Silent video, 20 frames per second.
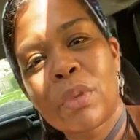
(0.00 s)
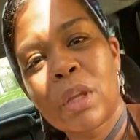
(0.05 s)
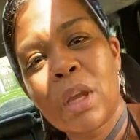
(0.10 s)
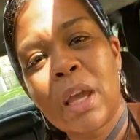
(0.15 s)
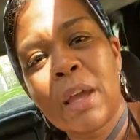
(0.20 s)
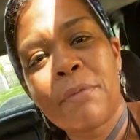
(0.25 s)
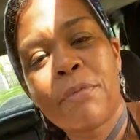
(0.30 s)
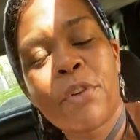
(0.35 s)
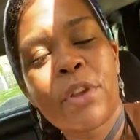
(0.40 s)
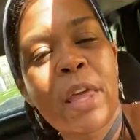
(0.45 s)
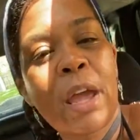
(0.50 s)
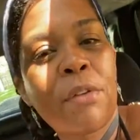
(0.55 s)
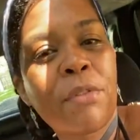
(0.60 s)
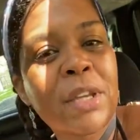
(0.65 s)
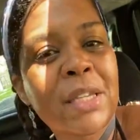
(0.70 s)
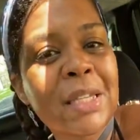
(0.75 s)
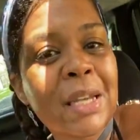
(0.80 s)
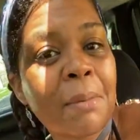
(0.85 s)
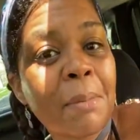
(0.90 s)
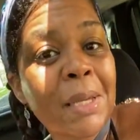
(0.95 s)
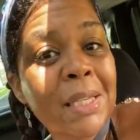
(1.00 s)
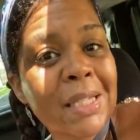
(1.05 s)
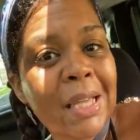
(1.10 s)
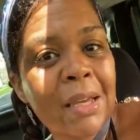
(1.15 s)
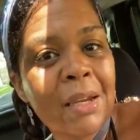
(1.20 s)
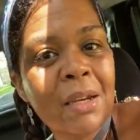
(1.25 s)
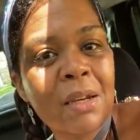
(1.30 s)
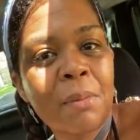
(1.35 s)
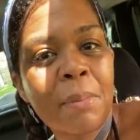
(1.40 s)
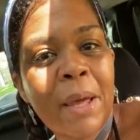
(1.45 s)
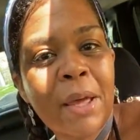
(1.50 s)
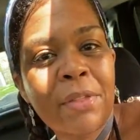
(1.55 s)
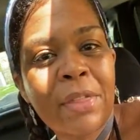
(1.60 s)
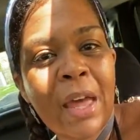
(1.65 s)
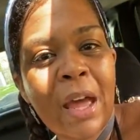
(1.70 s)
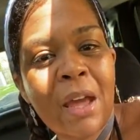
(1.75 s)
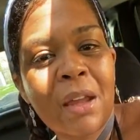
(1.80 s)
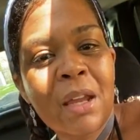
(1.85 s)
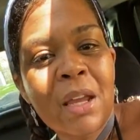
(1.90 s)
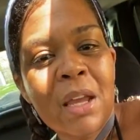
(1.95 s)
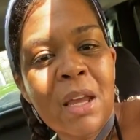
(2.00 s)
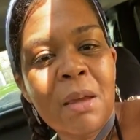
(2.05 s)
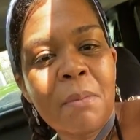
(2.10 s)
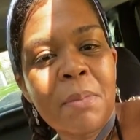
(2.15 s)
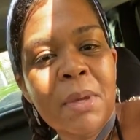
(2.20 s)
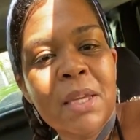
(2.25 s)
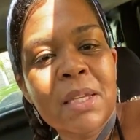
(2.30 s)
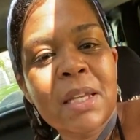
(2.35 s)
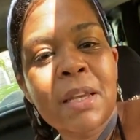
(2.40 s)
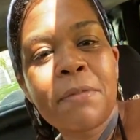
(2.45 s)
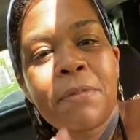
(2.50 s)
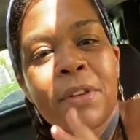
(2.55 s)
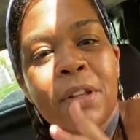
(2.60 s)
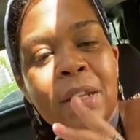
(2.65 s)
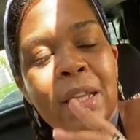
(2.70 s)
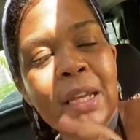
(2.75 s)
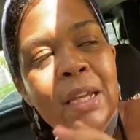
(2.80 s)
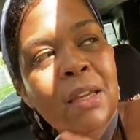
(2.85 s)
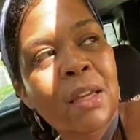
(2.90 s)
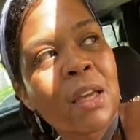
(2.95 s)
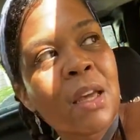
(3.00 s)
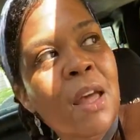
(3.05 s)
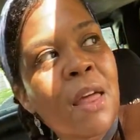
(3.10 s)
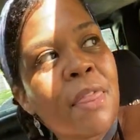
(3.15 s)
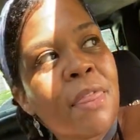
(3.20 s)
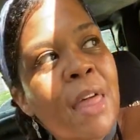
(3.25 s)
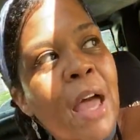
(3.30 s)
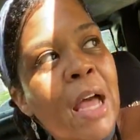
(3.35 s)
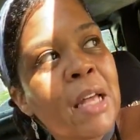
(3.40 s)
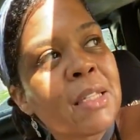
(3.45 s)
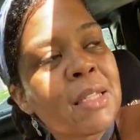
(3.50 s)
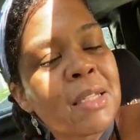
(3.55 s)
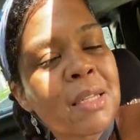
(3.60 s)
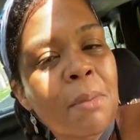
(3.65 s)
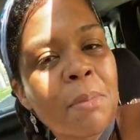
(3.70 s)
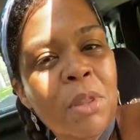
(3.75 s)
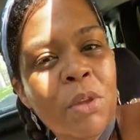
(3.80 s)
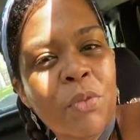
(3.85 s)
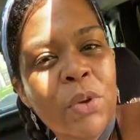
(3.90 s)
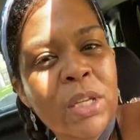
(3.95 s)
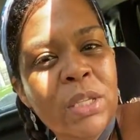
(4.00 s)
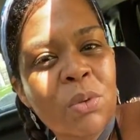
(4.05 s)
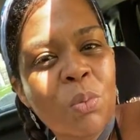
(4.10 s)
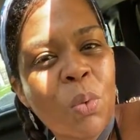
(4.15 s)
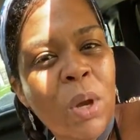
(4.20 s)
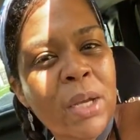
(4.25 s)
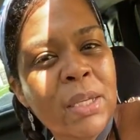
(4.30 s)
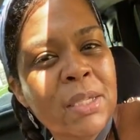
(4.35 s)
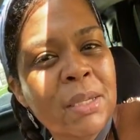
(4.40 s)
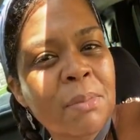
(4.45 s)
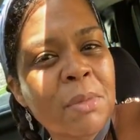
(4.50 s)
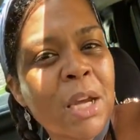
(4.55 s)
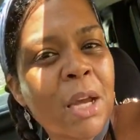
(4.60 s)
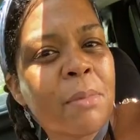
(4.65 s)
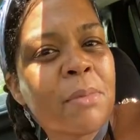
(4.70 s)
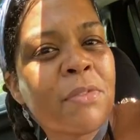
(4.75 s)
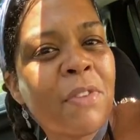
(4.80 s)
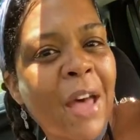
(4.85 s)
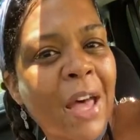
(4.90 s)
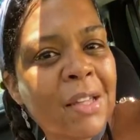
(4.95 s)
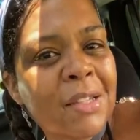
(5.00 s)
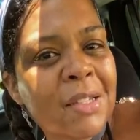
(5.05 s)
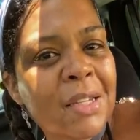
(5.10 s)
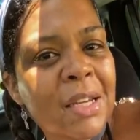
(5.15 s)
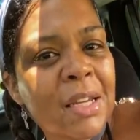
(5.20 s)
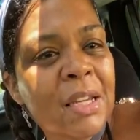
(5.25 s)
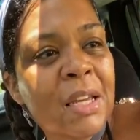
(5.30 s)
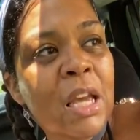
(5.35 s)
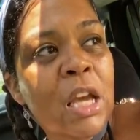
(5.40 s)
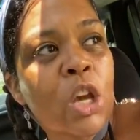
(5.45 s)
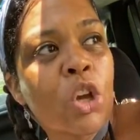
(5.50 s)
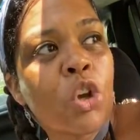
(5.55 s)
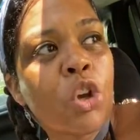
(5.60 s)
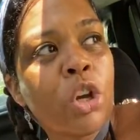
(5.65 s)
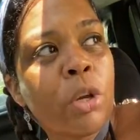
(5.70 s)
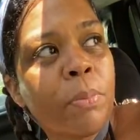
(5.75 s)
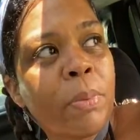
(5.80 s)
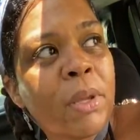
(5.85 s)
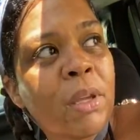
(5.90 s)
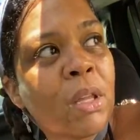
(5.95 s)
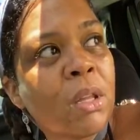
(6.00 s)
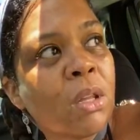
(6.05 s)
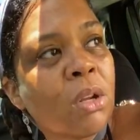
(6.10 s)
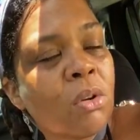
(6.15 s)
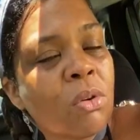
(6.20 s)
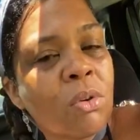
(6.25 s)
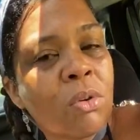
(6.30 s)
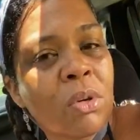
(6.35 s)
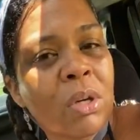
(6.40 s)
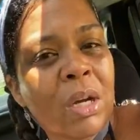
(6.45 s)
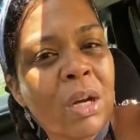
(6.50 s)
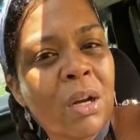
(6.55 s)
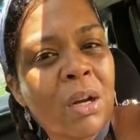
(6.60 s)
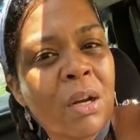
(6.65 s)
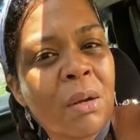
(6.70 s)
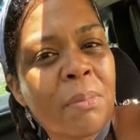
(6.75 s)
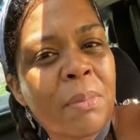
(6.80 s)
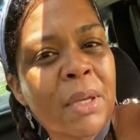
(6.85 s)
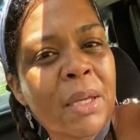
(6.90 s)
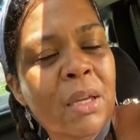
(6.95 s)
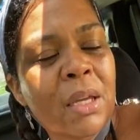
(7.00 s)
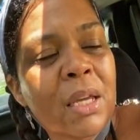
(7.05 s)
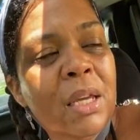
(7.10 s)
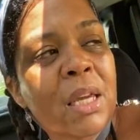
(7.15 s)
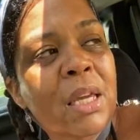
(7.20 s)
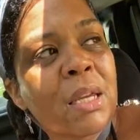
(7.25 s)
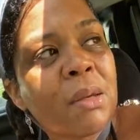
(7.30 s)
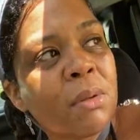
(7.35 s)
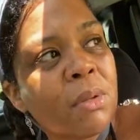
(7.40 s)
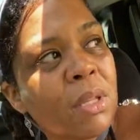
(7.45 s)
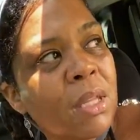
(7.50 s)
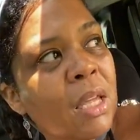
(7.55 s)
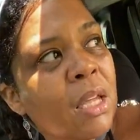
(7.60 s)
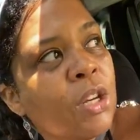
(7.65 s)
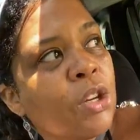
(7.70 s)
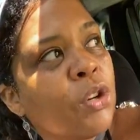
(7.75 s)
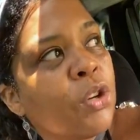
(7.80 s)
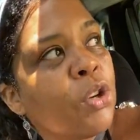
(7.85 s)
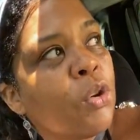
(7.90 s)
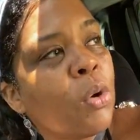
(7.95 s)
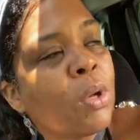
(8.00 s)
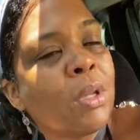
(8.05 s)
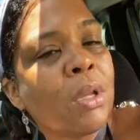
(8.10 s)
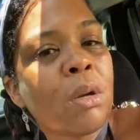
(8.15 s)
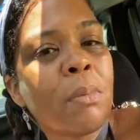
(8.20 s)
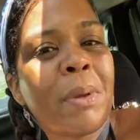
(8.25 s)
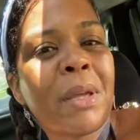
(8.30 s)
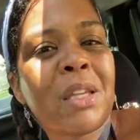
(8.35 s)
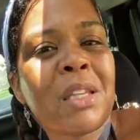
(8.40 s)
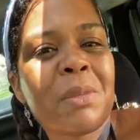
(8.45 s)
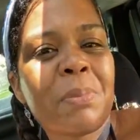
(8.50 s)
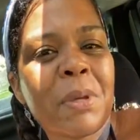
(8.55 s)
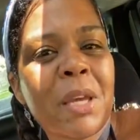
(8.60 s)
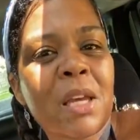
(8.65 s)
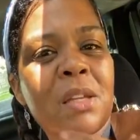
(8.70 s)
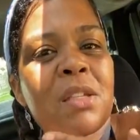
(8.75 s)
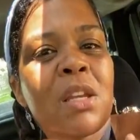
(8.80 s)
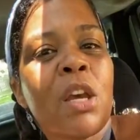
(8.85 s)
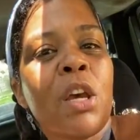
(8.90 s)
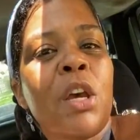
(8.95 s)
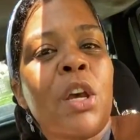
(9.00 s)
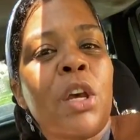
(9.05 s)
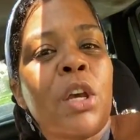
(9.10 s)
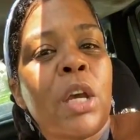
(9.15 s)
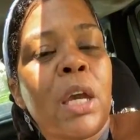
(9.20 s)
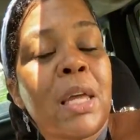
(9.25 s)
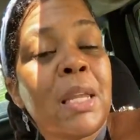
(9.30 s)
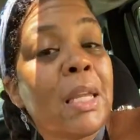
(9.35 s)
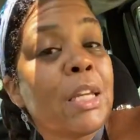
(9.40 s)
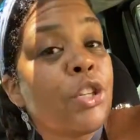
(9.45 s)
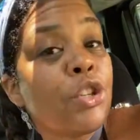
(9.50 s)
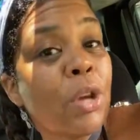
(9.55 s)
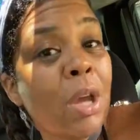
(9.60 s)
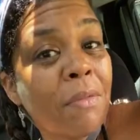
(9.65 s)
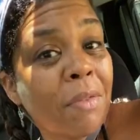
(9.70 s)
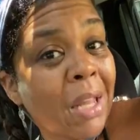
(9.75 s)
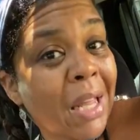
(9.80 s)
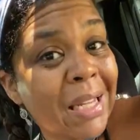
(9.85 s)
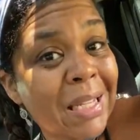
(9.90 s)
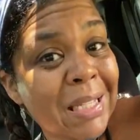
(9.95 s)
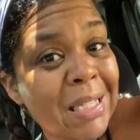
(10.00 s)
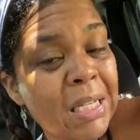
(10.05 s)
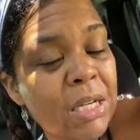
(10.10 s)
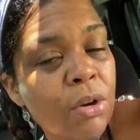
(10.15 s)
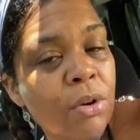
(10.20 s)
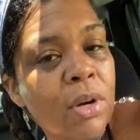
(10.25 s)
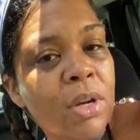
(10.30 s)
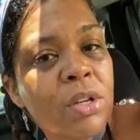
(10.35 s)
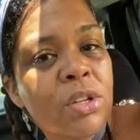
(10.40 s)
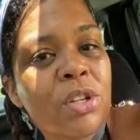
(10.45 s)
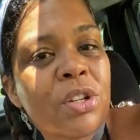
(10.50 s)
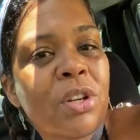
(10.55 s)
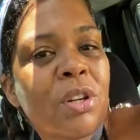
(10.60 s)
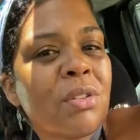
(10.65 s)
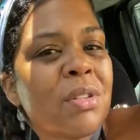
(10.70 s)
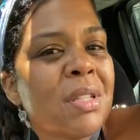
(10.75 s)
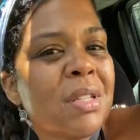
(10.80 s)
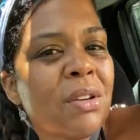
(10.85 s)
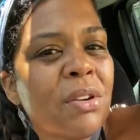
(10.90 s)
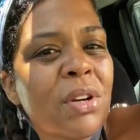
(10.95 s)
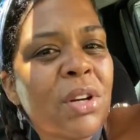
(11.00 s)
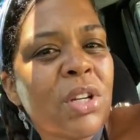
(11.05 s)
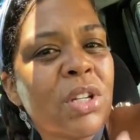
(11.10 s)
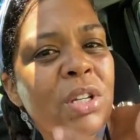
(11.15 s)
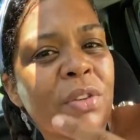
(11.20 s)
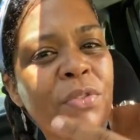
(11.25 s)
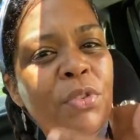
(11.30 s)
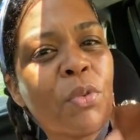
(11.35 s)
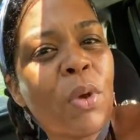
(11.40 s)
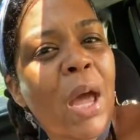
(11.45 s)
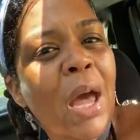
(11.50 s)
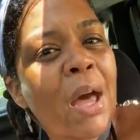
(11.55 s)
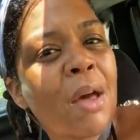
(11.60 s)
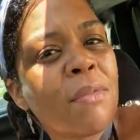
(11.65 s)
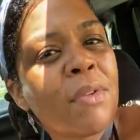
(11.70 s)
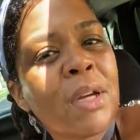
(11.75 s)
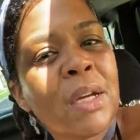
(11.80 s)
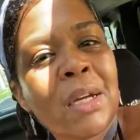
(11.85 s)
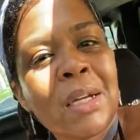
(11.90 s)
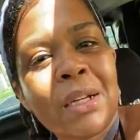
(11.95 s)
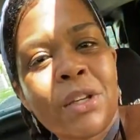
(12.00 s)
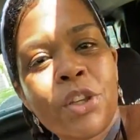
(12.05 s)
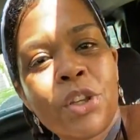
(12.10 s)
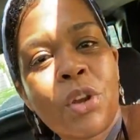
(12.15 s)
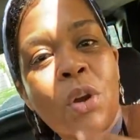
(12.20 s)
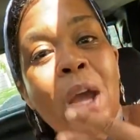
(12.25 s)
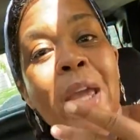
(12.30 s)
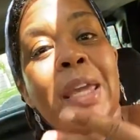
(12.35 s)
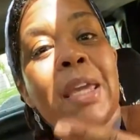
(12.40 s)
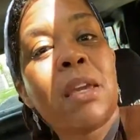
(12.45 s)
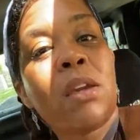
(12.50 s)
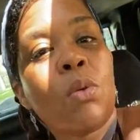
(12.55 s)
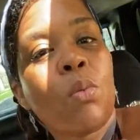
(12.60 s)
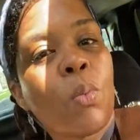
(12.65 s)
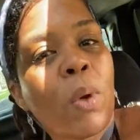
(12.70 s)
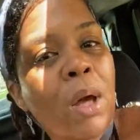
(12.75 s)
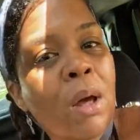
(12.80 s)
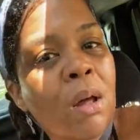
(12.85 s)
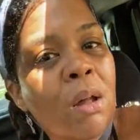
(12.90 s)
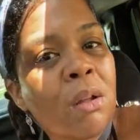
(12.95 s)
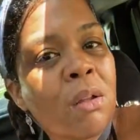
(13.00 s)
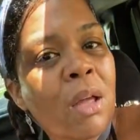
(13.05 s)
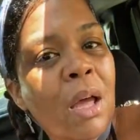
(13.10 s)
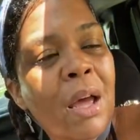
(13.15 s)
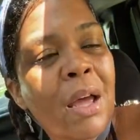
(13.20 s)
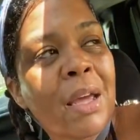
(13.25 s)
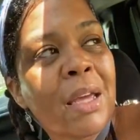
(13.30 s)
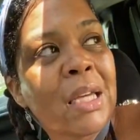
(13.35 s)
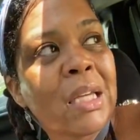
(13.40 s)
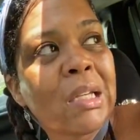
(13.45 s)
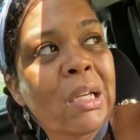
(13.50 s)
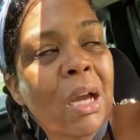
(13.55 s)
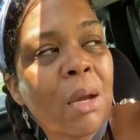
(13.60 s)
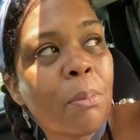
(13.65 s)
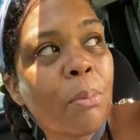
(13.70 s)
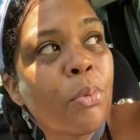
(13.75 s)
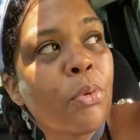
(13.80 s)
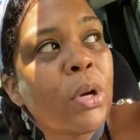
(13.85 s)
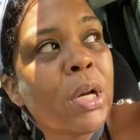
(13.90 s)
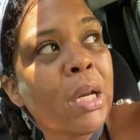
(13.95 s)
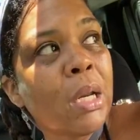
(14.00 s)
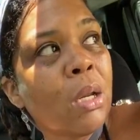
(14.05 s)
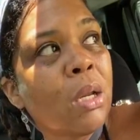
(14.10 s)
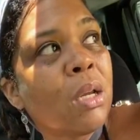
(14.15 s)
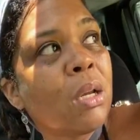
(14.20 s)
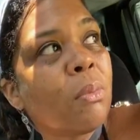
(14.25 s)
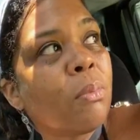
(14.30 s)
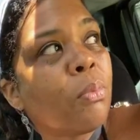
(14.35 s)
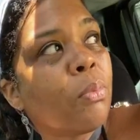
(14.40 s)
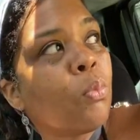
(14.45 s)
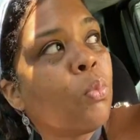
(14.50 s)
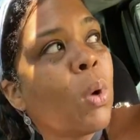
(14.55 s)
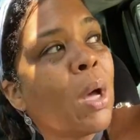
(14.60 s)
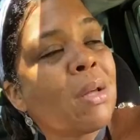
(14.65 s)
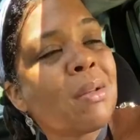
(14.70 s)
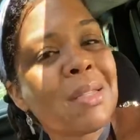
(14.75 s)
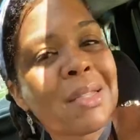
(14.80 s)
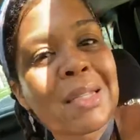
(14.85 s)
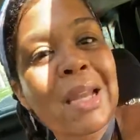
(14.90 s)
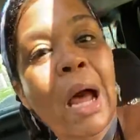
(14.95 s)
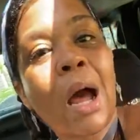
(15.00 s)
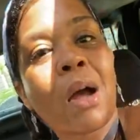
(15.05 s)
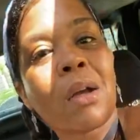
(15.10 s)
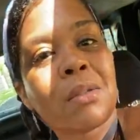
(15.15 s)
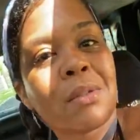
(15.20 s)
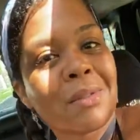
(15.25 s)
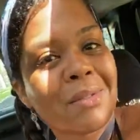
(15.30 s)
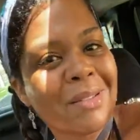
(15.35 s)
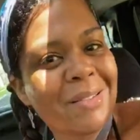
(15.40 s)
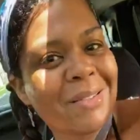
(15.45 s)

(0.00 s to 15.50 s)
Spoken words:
And for that reason, I'm excited about that, because I feel like that's some of the reason why sometimes fasting could be a little, can hinder you a little bit, is because unless you have a lot of steerage, steerage, if you have, I eat well, I'm pretty well stocked